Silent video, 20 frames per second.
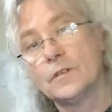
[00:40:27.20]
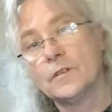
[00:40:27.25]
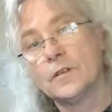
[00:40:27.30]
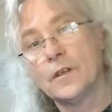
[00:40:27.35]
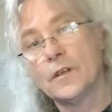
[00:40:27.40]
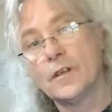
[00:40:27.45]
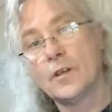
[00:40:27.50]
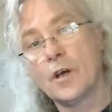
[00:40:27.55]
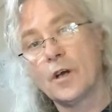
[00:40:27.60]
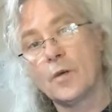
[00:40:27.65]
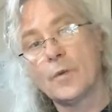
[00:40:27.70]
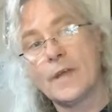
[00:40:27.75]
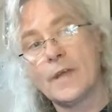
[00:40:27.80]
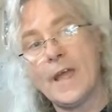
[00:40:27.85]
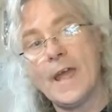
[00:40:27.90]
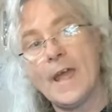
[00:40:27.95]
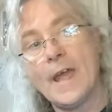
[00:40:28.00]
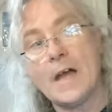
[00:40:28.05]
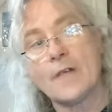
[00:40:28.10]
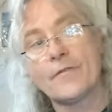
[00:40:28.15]
and all we
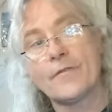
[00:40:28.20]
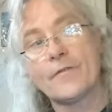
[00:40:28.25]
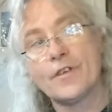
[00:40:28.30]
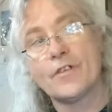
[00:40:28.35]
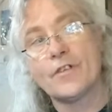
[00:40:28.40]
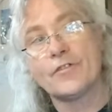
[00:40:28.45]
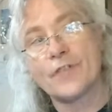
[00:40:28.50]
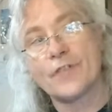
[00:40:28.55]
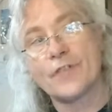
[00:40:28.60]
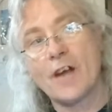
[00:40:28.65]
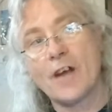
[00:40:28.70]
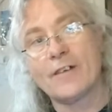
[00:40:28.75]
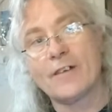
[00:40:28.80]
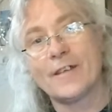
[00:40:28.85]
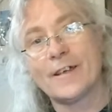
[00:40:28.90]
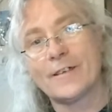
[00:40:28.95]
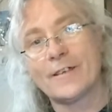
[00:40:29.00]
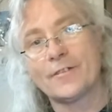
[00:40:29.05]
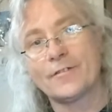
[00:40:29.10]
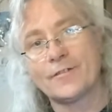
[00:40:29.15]
have is our
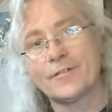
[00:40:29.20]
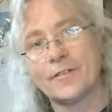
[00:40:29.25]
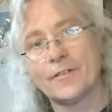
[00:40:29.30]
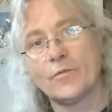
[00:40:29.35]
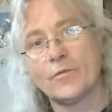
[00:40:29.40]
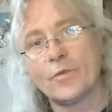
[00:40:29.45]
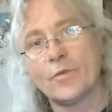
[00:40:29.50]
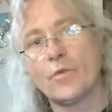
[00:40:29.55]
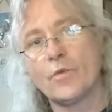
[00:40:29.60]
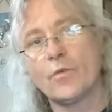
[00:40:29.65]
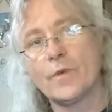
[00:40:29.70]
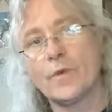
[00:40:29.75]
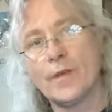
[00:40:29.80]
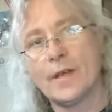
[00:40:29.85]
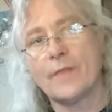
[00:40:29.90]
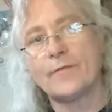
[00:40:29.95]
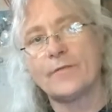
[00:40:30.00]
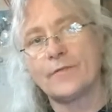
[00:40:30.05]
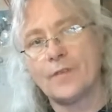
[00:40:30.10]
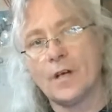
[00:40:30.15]
legacy, what we
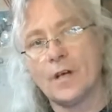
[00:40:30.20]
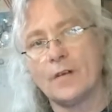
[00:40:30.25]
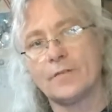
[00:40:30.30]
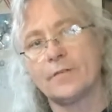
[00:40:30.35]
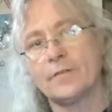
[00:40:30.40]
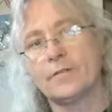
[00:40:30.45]
have done.